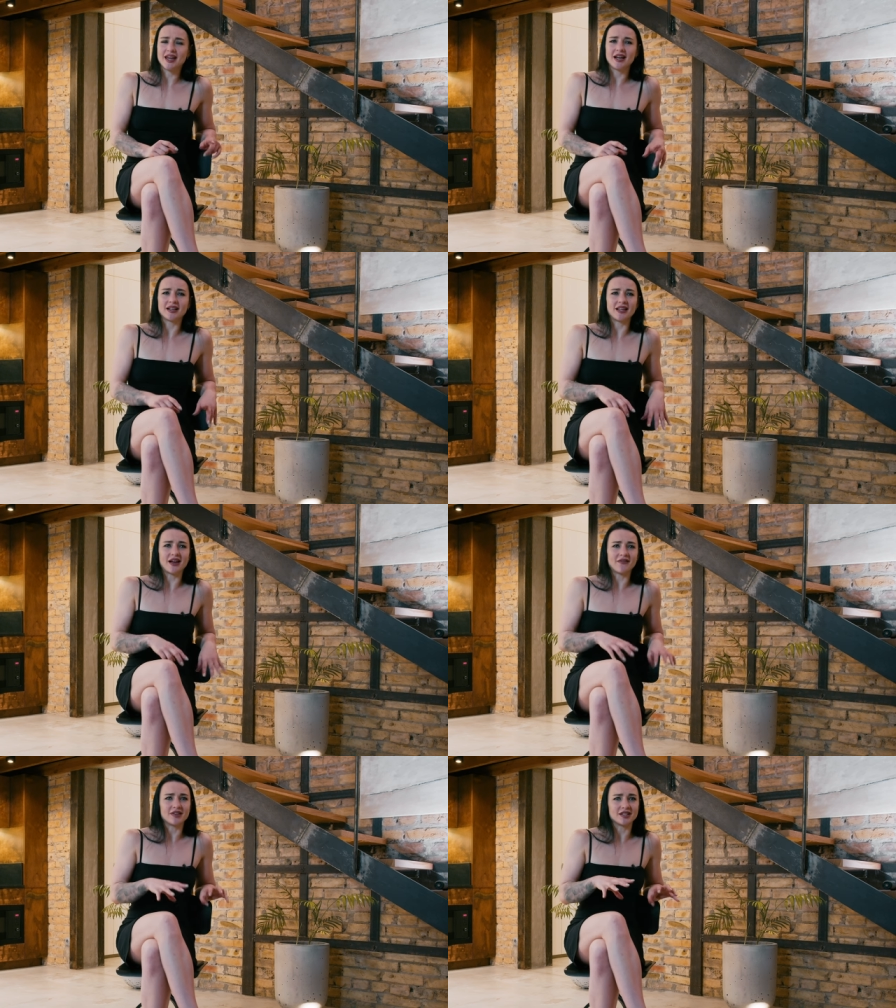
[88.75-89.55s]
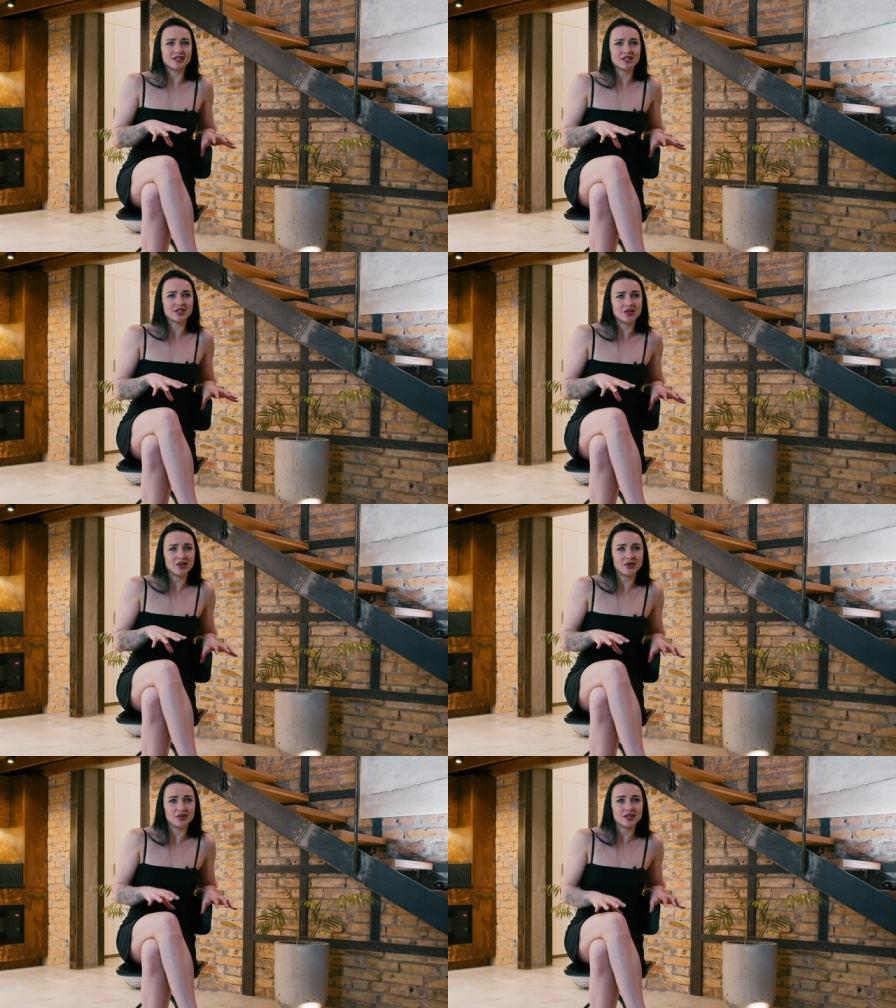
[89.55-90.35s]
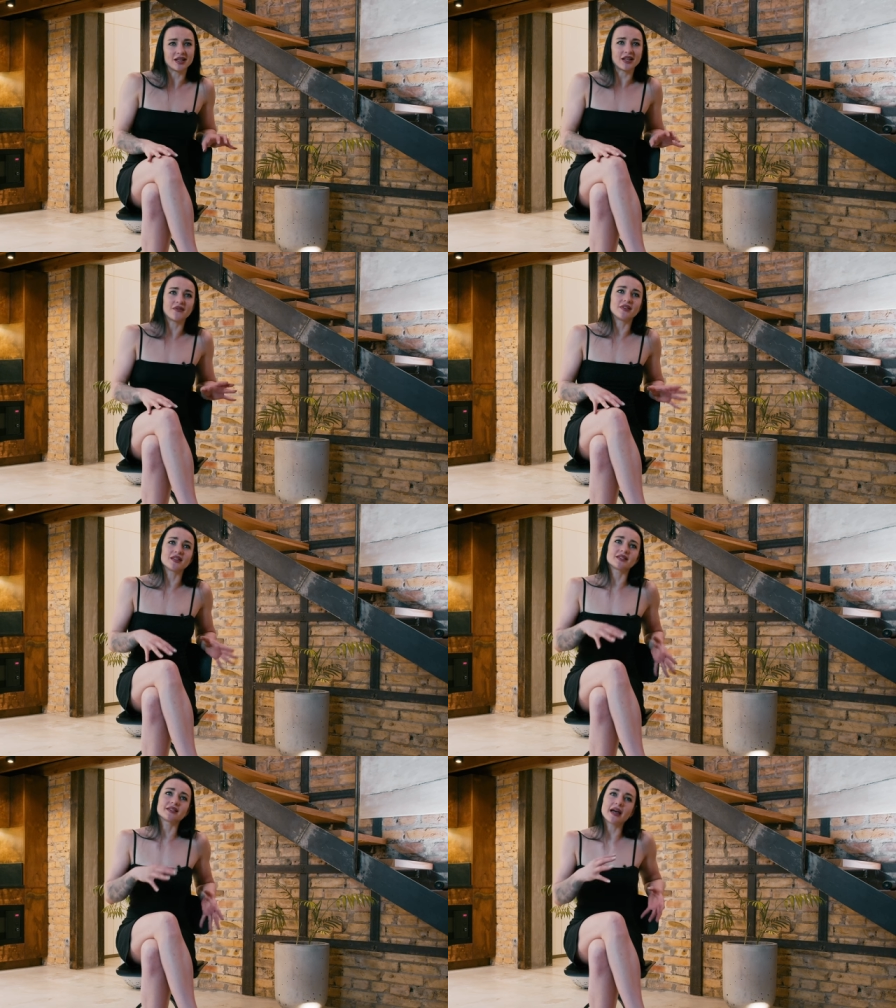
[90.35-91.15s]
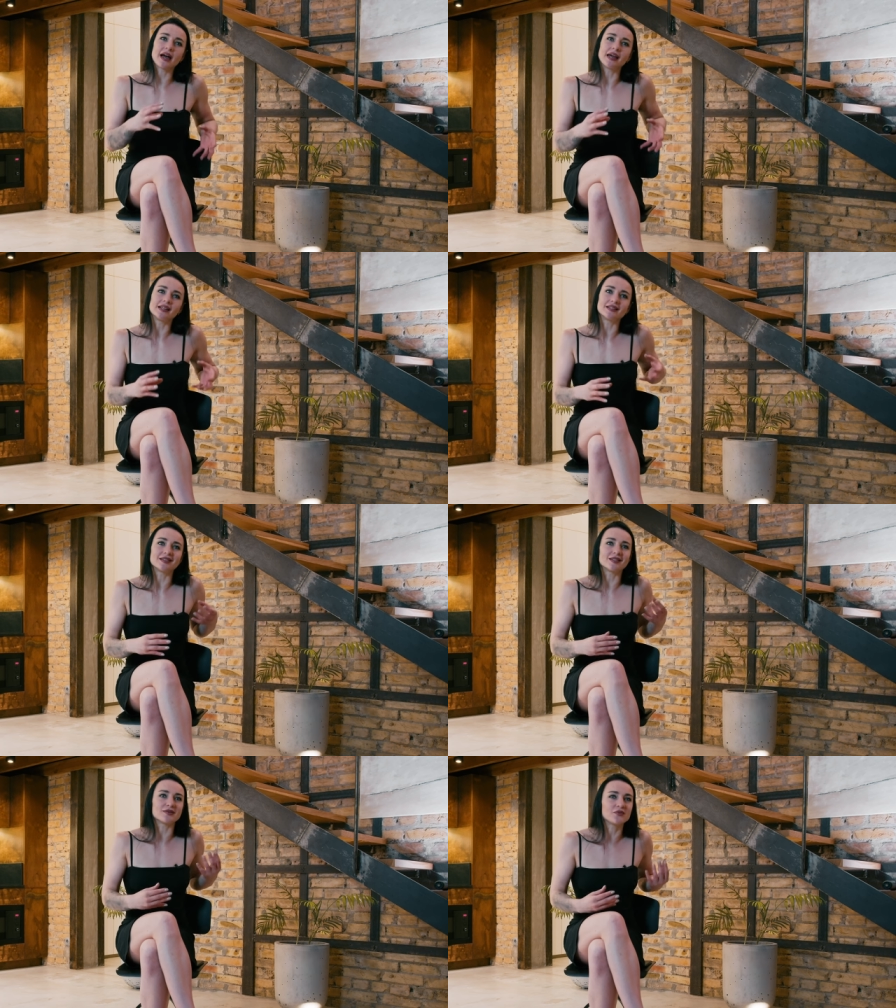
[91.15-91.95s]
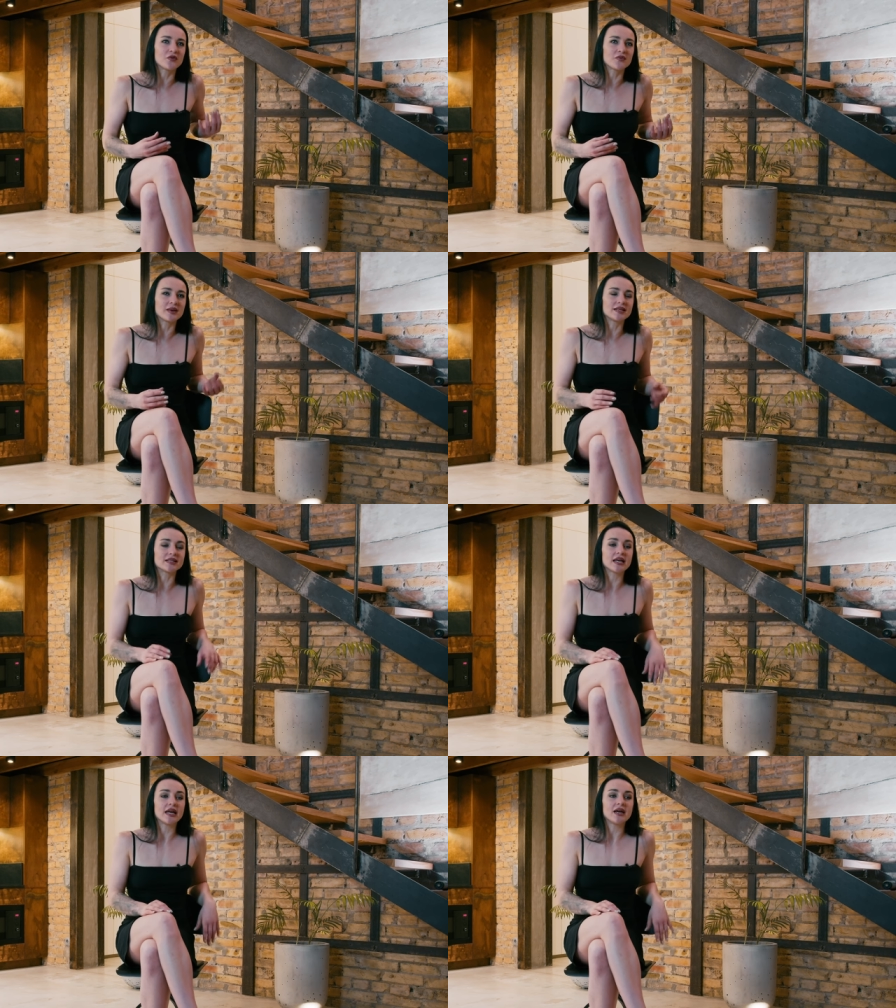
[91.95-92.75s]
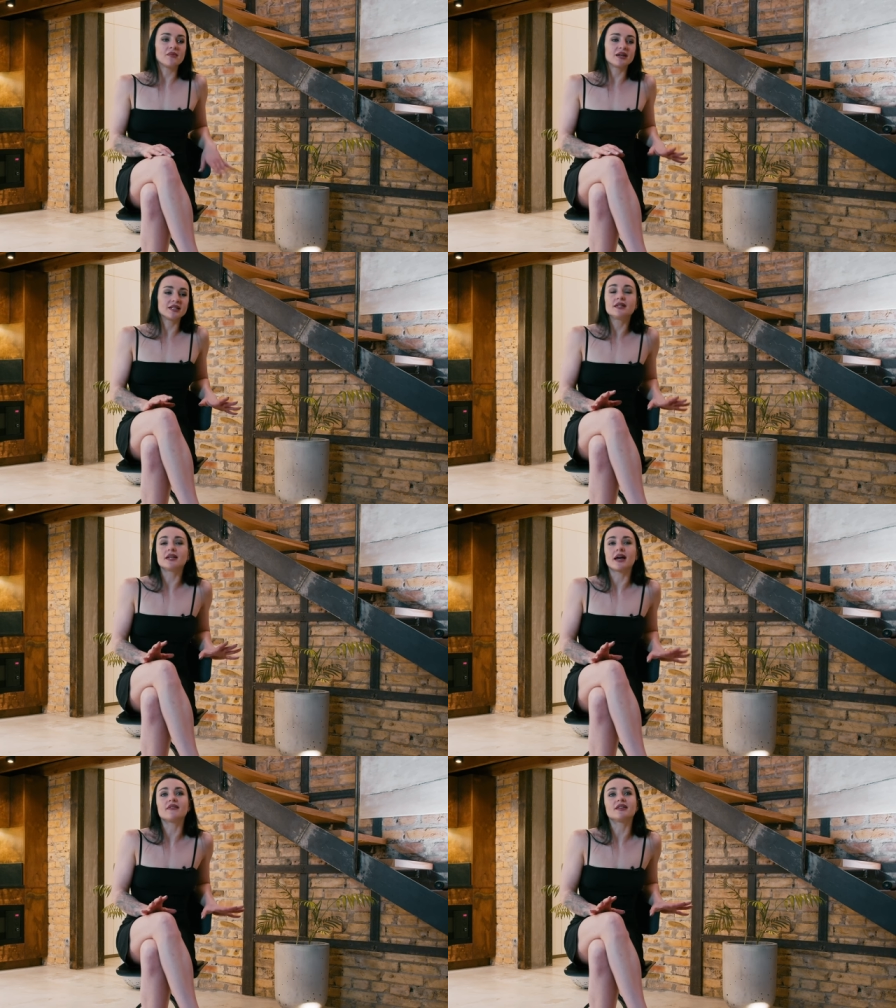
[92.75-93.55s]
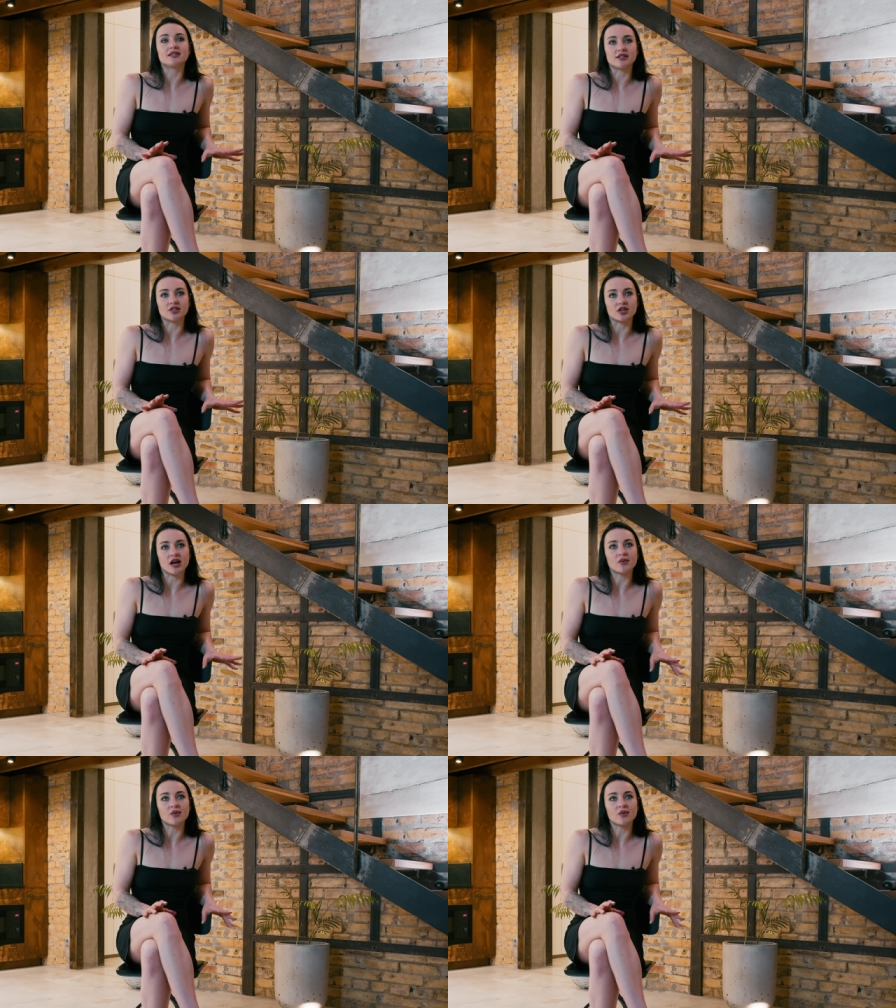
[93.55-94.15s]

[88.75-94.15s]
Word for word: and I love these shoes, and I love these lines, these movements. But I didn't have a teacher.